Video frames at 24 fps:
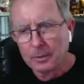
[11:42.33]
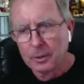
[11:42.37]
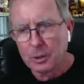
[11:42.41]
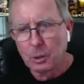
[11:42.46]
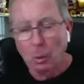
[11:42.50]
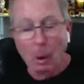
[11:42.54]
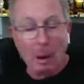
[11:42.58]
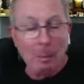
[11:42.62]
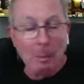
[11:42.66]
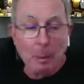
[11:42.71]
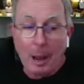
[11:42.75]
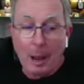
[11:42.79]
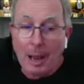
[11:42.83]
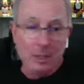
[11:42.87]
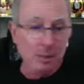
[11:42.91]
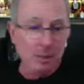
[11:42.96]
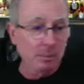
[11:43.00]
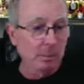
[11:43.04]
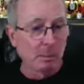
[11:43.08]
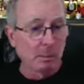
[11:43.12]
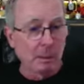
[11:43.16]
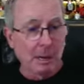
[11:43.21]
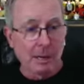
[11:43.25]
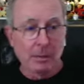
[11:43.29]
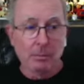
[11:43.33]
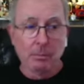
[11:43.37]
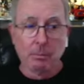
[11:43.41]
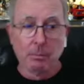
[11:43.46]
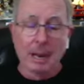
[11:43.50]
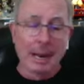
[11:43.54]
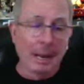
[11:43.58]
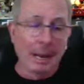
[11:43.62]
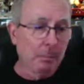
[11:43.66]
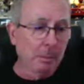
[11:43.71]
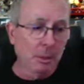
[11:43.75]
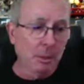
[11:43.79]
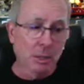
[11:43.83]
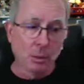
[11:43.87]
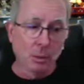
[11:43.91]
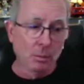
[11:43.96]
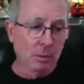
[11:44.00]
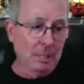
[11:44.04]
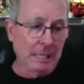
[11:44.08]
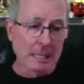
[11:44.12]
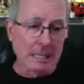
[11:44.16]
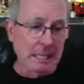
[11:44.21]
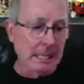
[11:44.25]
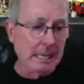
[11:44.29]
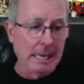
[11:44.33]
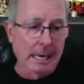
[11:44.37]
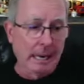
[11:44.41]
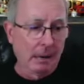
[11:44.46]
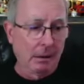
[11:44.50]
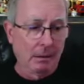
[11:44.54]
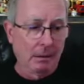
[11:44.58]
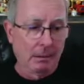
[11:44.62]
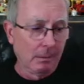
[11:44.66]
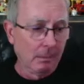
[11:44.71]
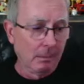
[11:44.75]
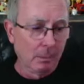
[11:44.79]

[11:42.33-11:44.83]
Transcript: It's quite possible my my episode didn't air.